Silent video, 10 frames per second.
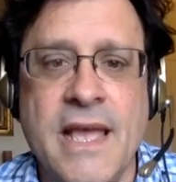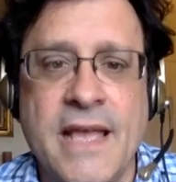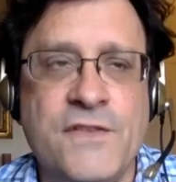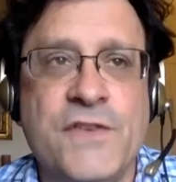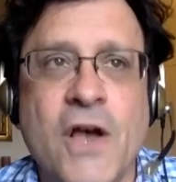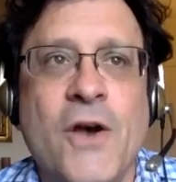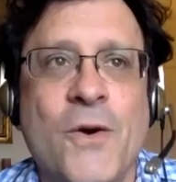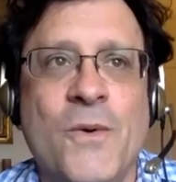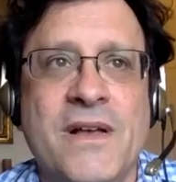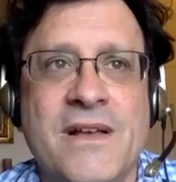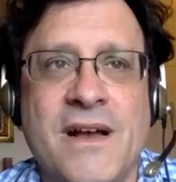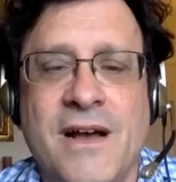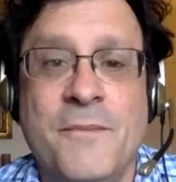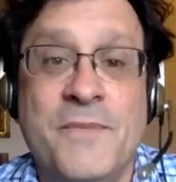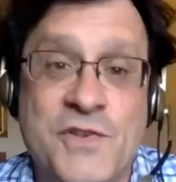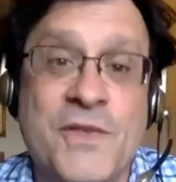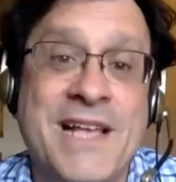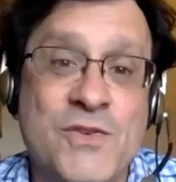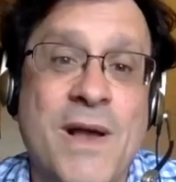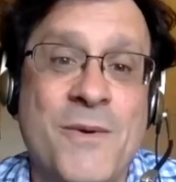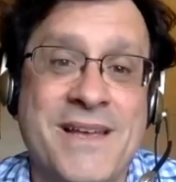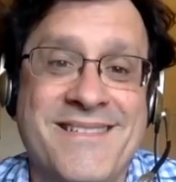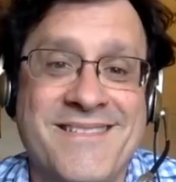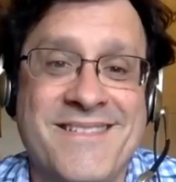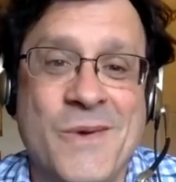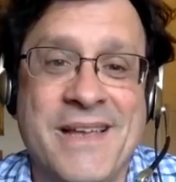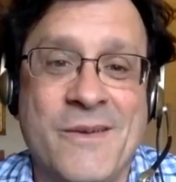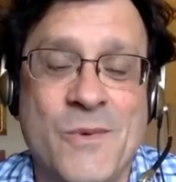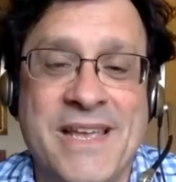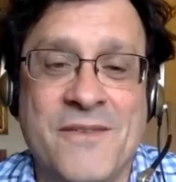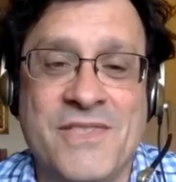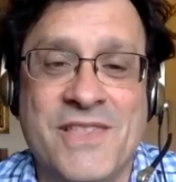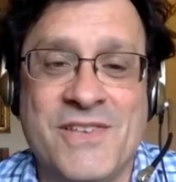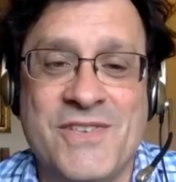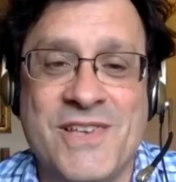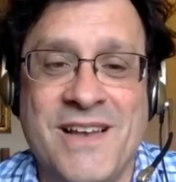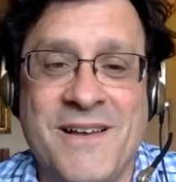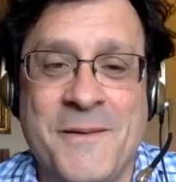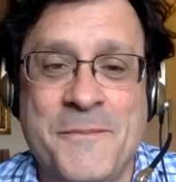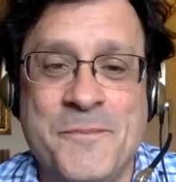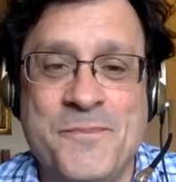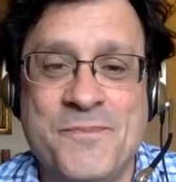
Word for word: And so, um, so that's why we we we give it this um,